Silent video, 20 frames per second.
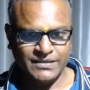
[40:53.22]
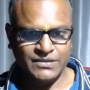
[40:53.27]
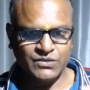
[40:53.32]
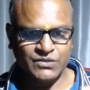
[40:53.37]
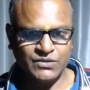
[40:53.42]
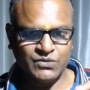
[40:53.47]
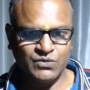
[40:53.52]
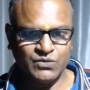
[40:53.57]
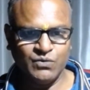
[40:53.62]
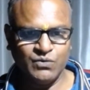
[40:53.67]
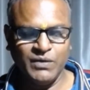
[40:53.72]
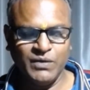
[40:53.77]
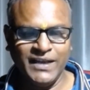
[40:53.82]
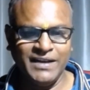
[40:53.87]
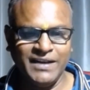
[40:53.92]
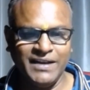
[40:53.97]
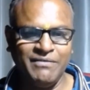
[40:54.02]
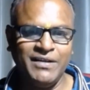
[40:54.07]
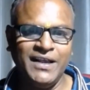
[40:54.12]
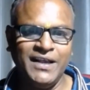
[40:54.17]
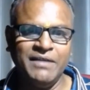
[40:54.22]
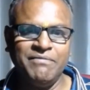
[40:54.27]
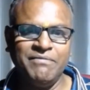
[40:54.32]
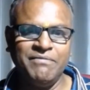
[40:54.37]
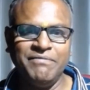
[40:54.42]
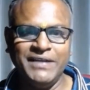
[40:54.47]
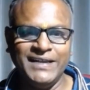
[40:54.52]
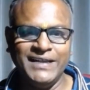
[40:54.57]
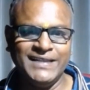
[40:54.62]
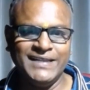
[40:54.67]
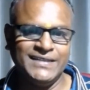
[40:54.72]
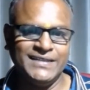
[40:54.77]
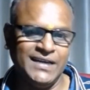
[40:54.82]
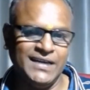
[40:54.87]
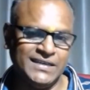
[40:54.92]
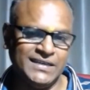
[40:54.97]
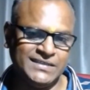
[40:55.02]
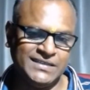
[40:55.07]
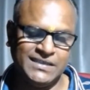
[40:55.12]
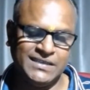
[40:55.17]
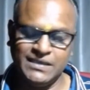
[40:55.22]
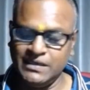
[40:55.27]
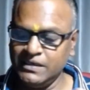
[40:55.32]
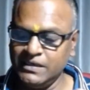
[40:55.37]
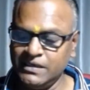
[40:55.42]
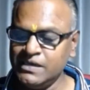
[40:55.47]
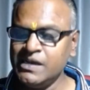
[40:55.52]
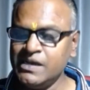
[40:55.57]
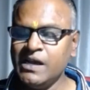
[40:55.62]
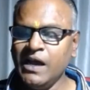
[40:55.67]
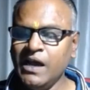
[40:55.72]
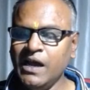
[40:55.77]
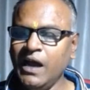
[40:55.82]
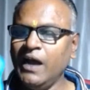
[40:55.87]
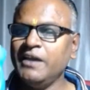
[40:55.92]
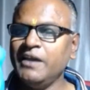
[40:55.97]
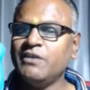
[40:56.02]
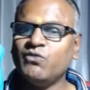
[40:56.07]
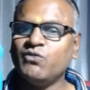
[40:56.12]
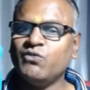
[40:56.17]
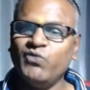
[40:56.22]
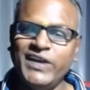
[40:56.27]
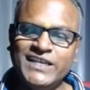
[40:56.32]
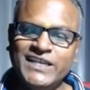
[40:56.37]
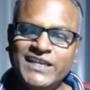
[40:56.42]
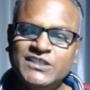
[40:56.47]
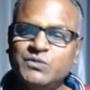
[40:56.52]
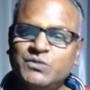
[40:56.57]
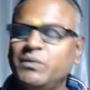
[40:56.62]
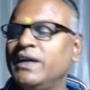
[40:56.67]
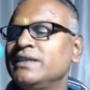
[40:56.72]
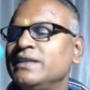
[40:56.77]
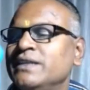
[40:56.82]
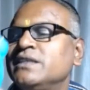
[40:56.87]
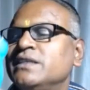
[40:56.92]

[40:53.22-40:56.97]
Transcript: So, whenever I feel thirsty, I quench my